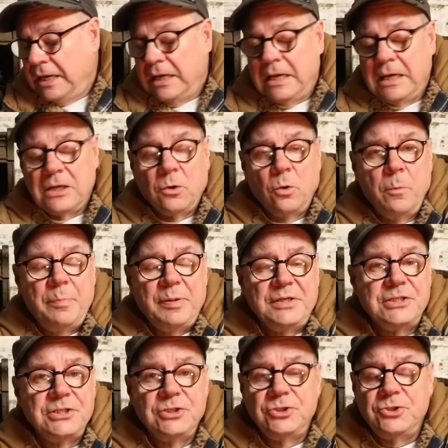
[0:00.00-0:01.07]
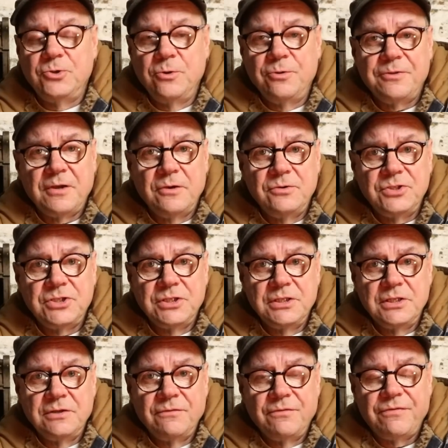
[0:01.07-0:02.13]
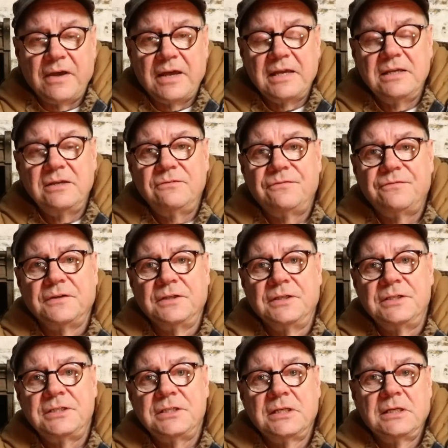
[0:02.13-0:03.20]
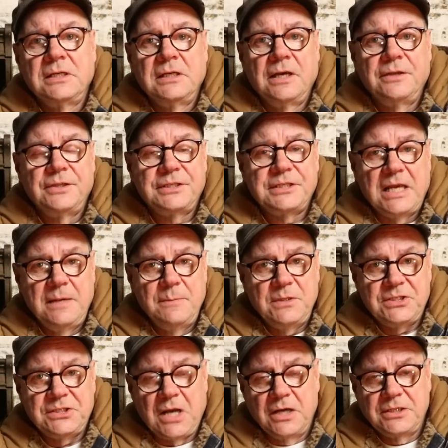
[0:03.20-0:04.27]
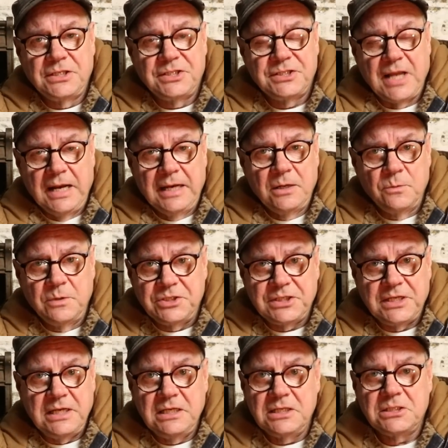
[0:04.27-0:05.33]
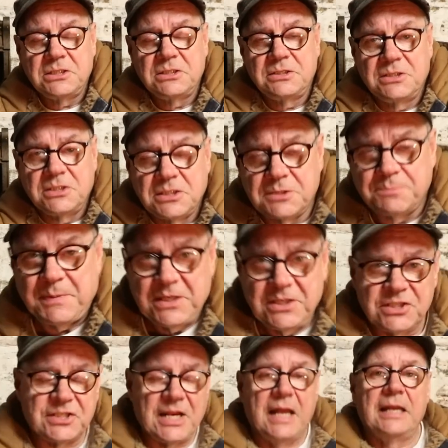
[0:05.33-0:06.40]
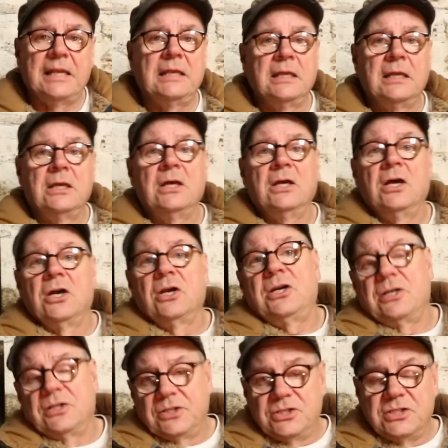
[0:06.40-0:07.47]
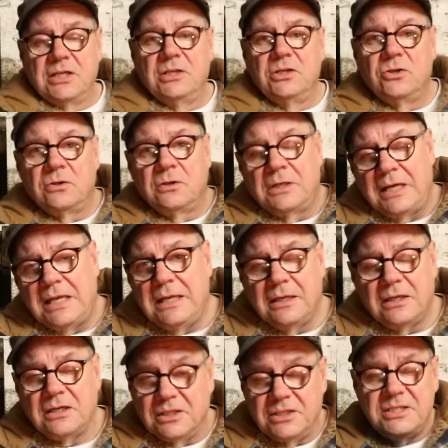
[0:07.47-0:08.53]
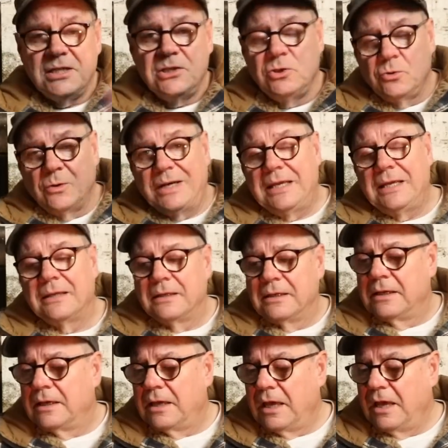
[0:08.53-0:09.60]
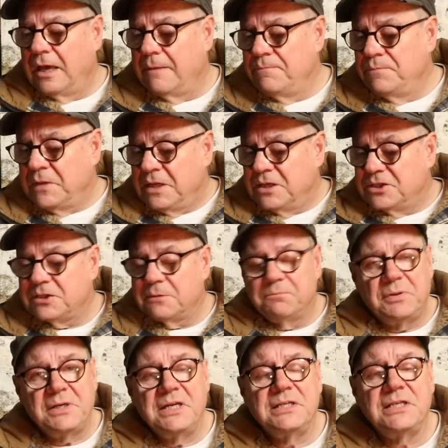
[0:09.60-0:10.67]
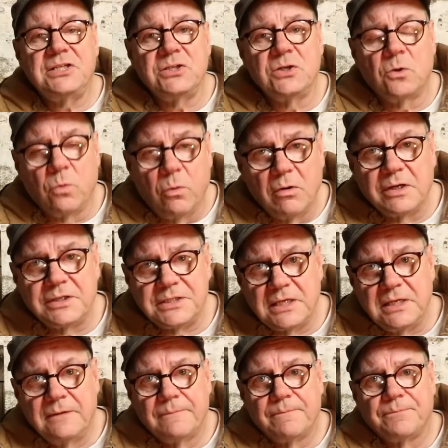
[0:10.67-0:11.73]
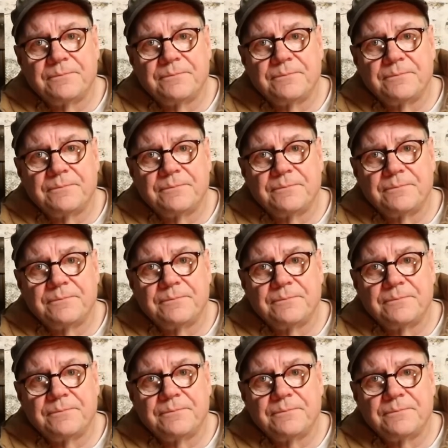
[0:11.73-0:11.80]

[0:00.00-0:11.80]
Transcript: It opened in 2005 and at the time it started selling whiskey, it's been selling continually, continually um, some pretty decent quality